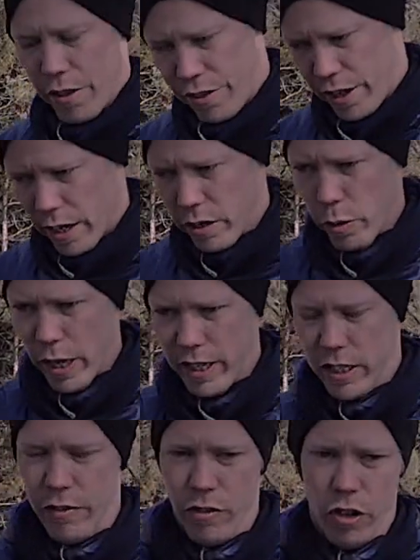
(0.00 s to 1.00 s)
The other way
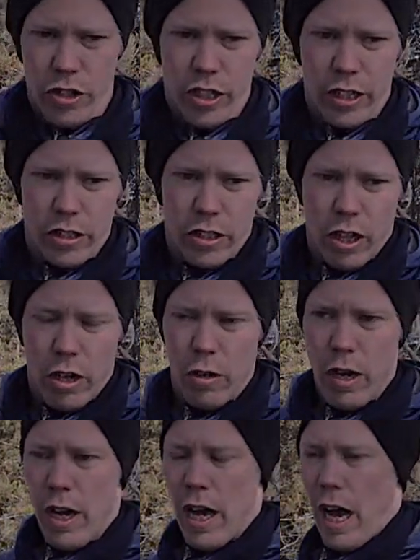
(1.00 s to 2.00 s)
is of course that you go
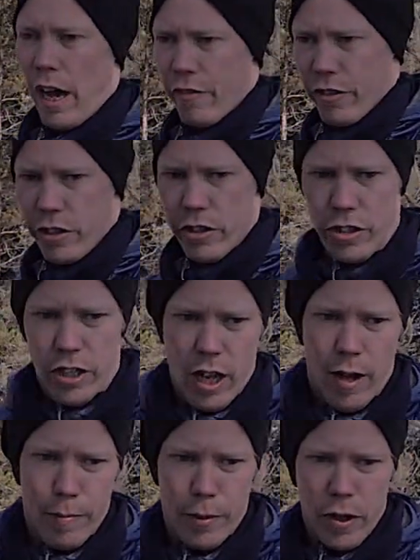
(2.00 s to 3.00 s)
after your
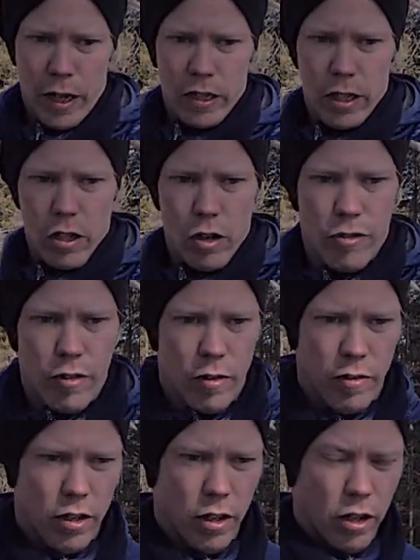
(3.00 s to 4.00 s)
stop, you actually go
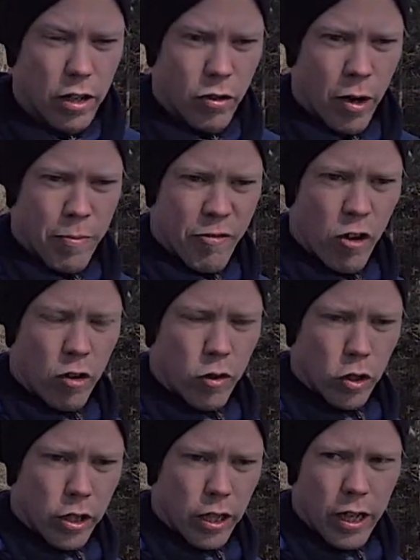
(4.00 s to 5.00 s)
creep
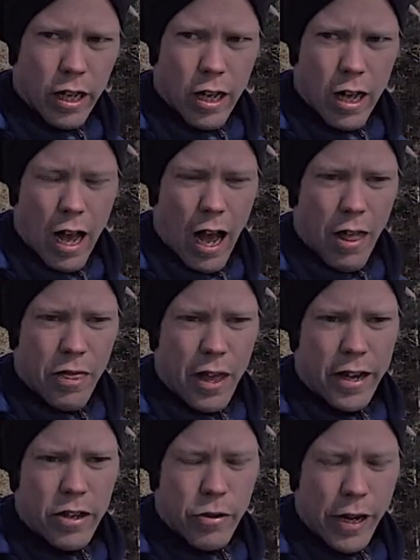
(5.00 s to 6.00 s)
forward, and
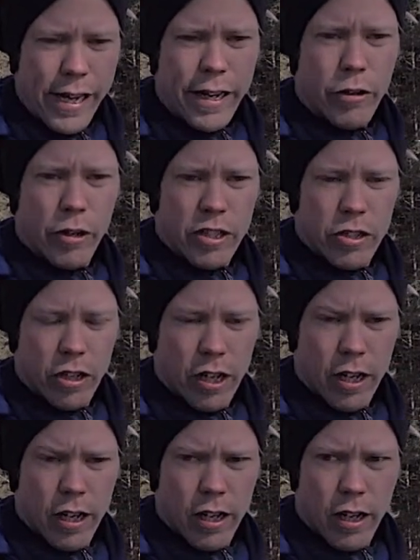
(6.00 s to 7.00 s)
then you increase your
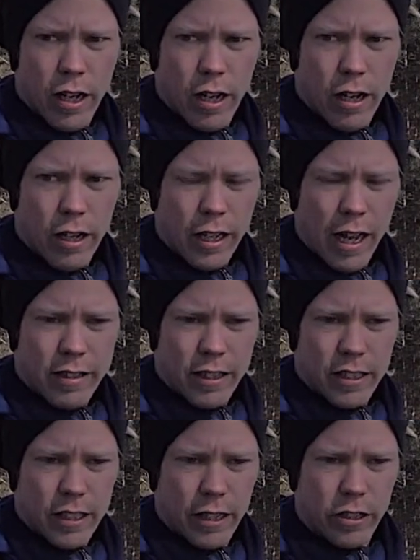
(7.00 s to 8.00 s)

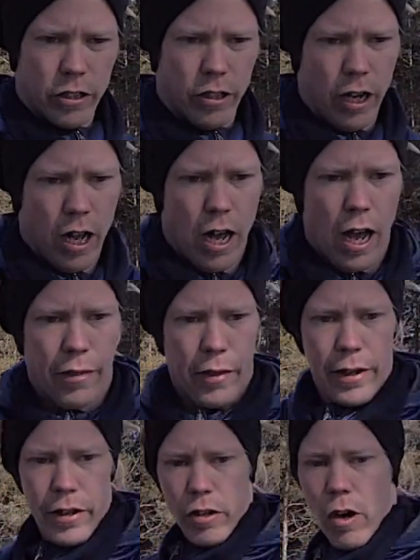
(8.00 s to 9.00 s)
casting sector, and
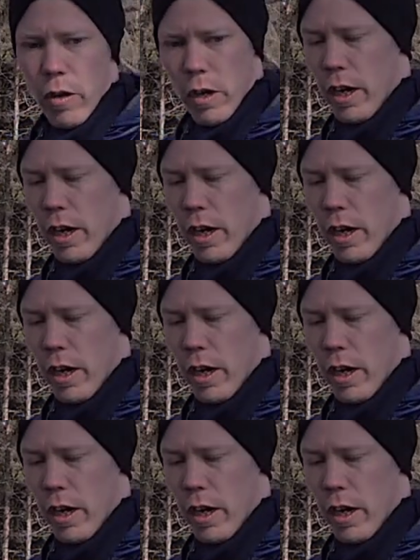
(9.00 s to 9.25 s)
then you go